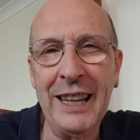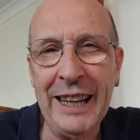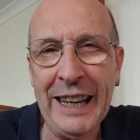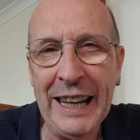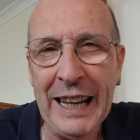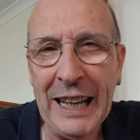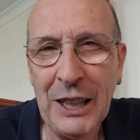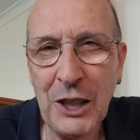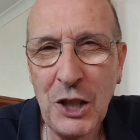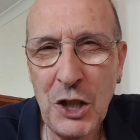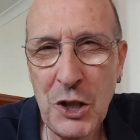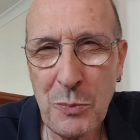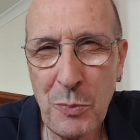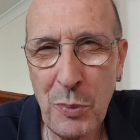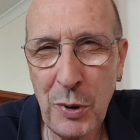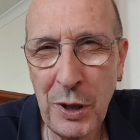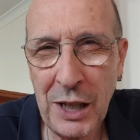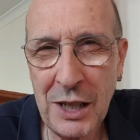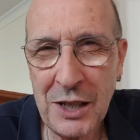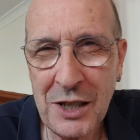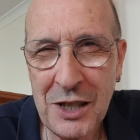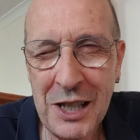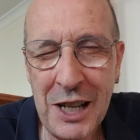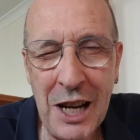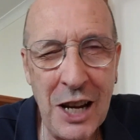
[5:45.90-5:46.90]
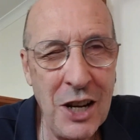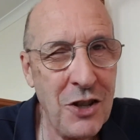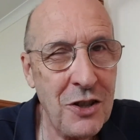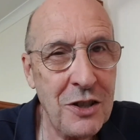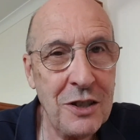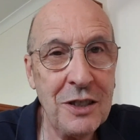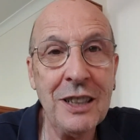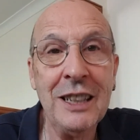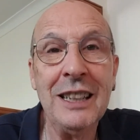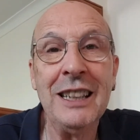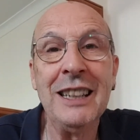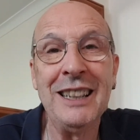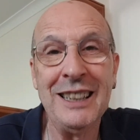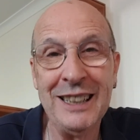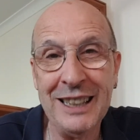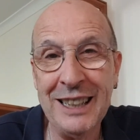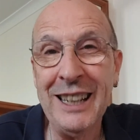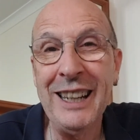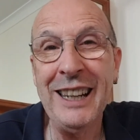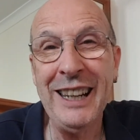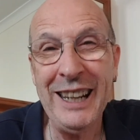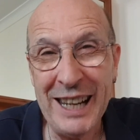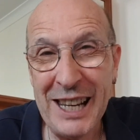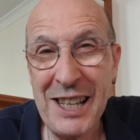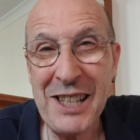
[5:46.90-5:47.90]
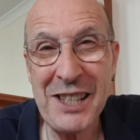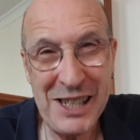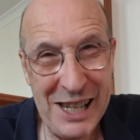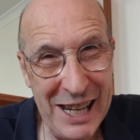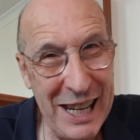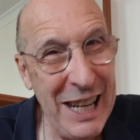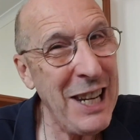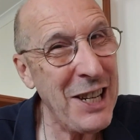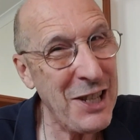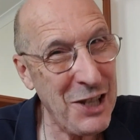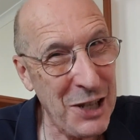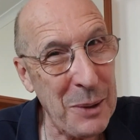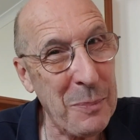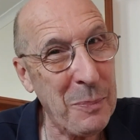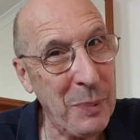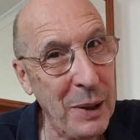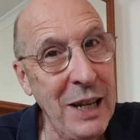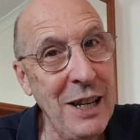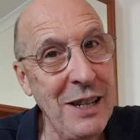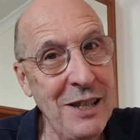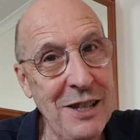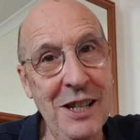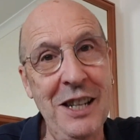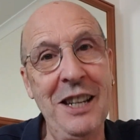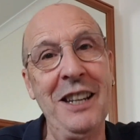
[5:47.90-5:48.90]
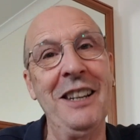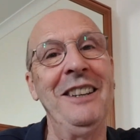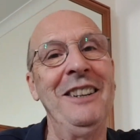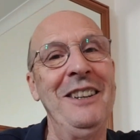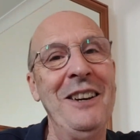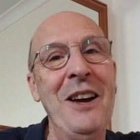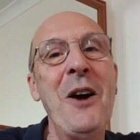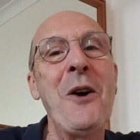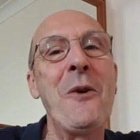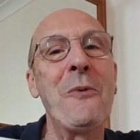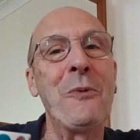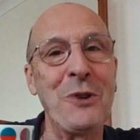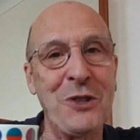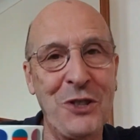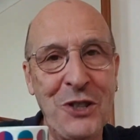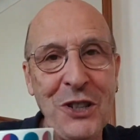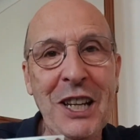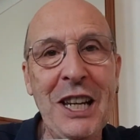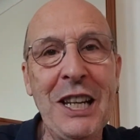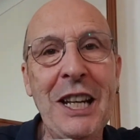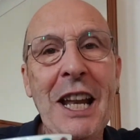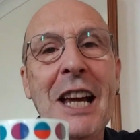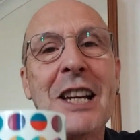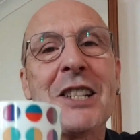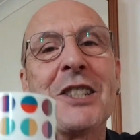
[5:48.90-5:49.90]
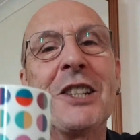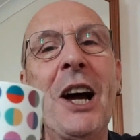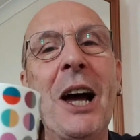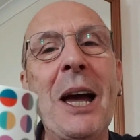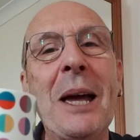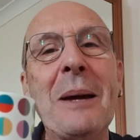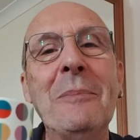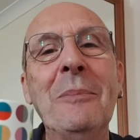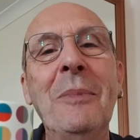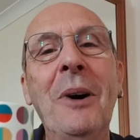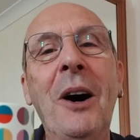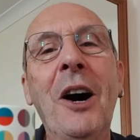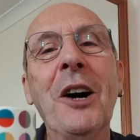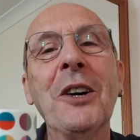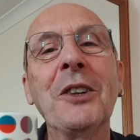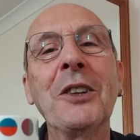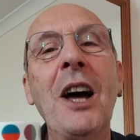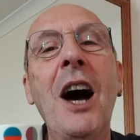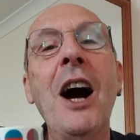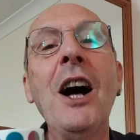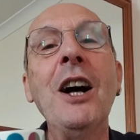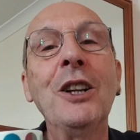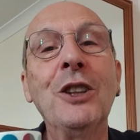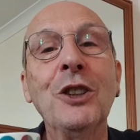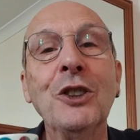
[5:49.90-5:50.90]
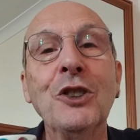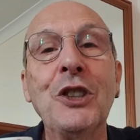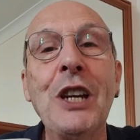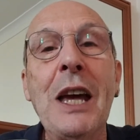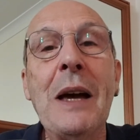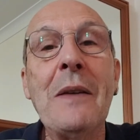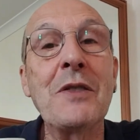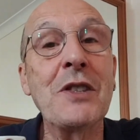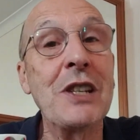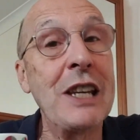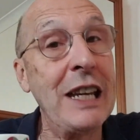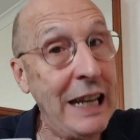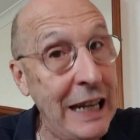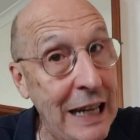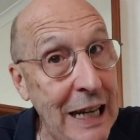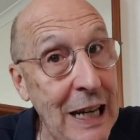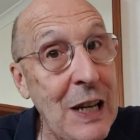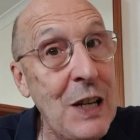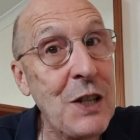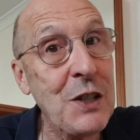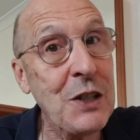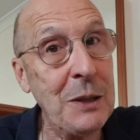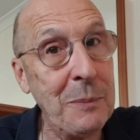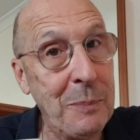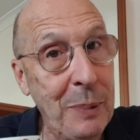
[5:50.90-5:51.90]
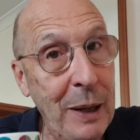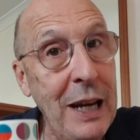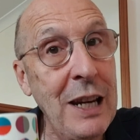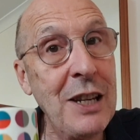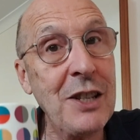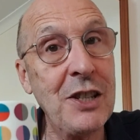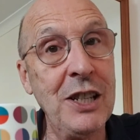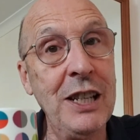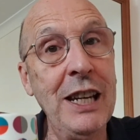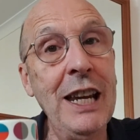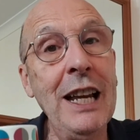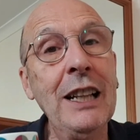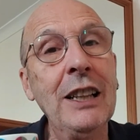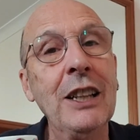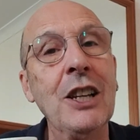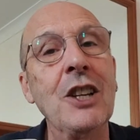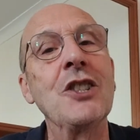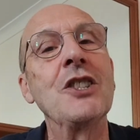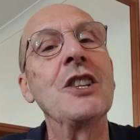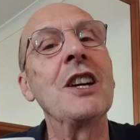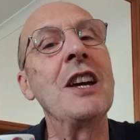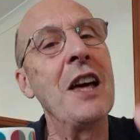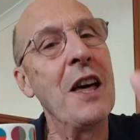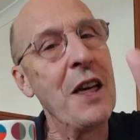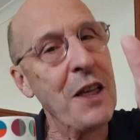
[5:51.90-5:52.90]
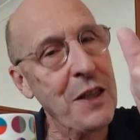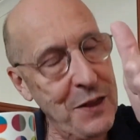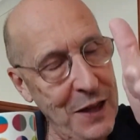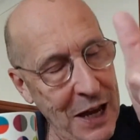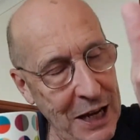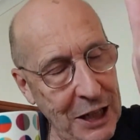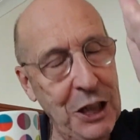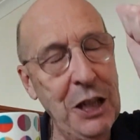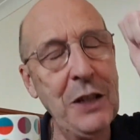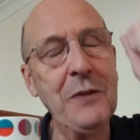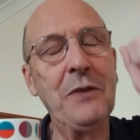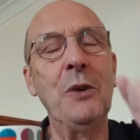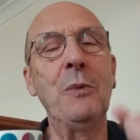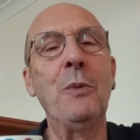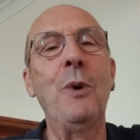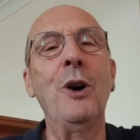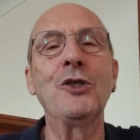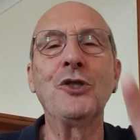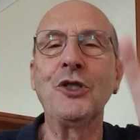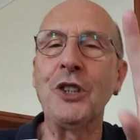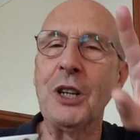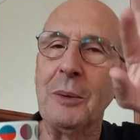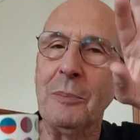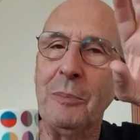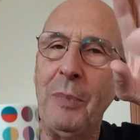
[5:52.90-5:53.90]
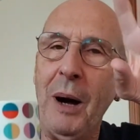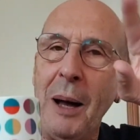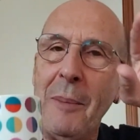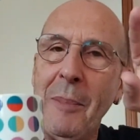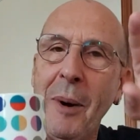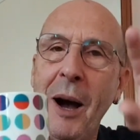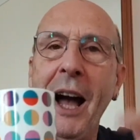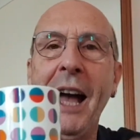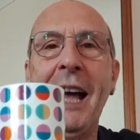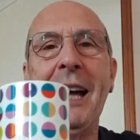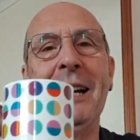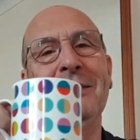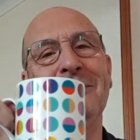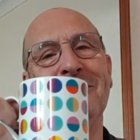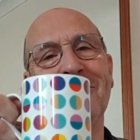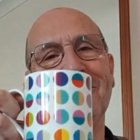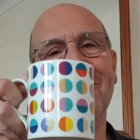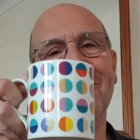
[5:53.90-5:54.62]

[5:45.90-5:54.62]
English pronunciation? It's easy peasy. We'll see you next time on Uncle Geoff's Easy Peasy English. Thank you for watching. Bye bye.